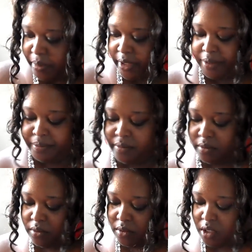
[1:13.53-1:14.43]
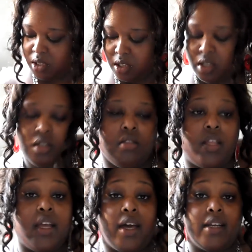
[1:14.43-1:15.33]
but
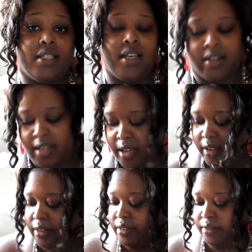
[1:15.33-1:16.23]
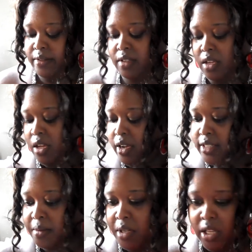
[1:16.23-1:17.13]
thank God it's on hand
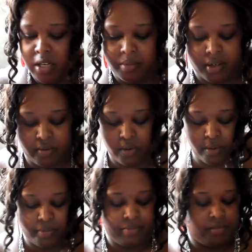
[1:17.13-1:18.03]
because I'm cleaning my room.